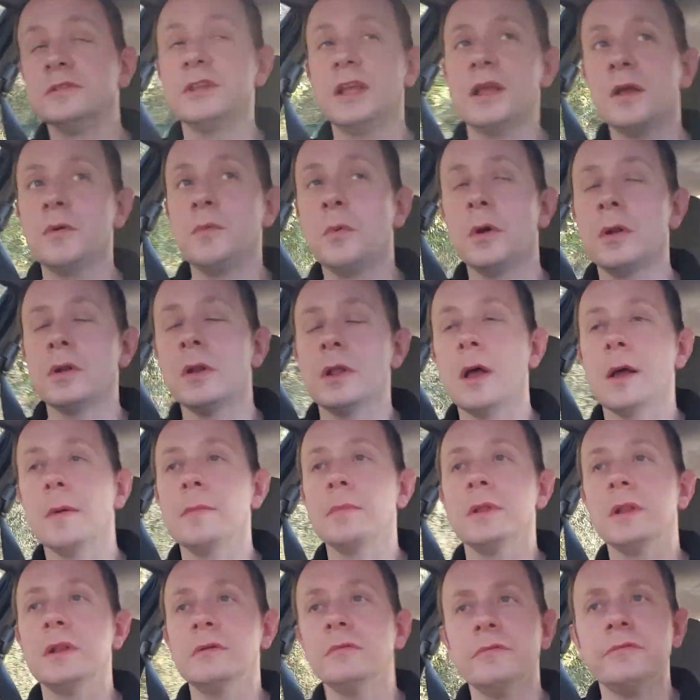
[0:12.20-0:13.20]
second one
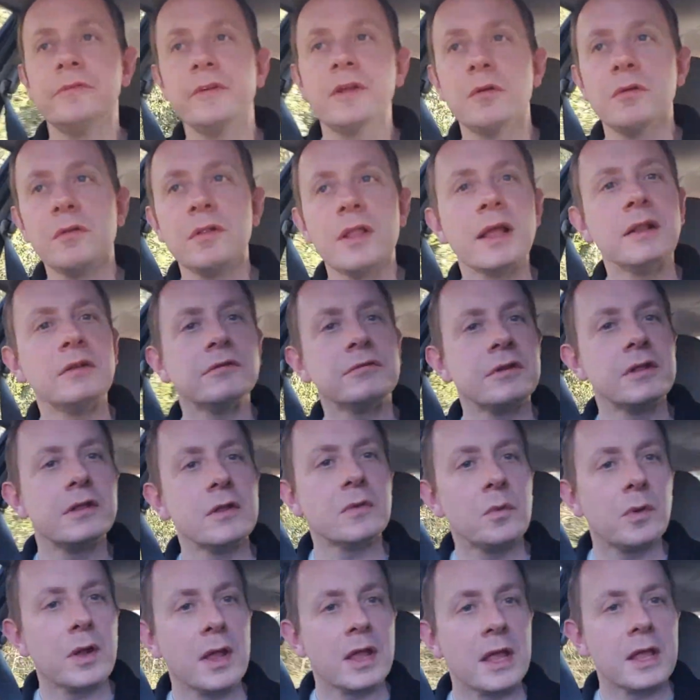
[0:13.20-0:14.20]
I'm going to reveal later
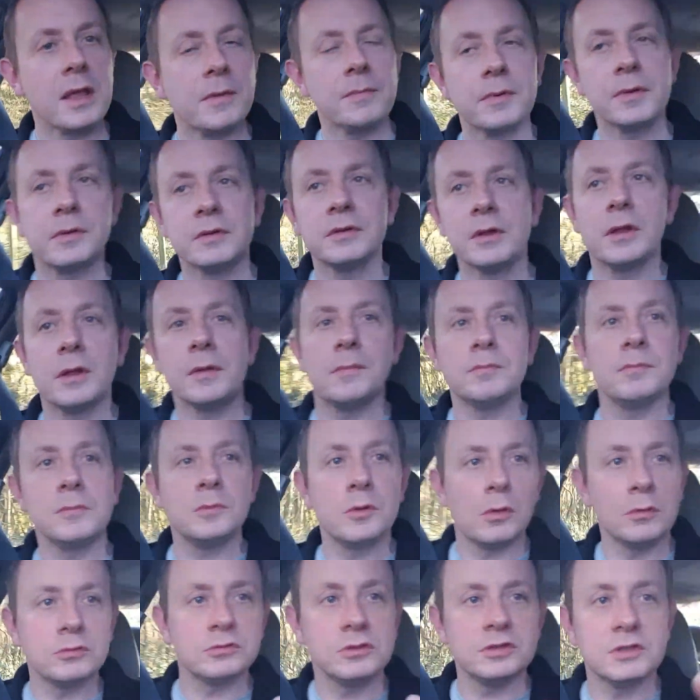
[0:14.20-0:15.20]
in the week, but
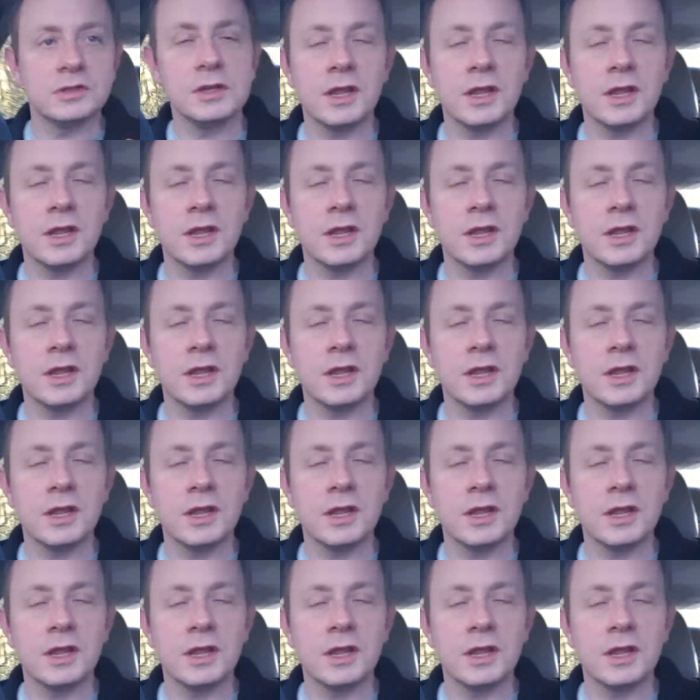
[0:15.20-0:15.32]
not just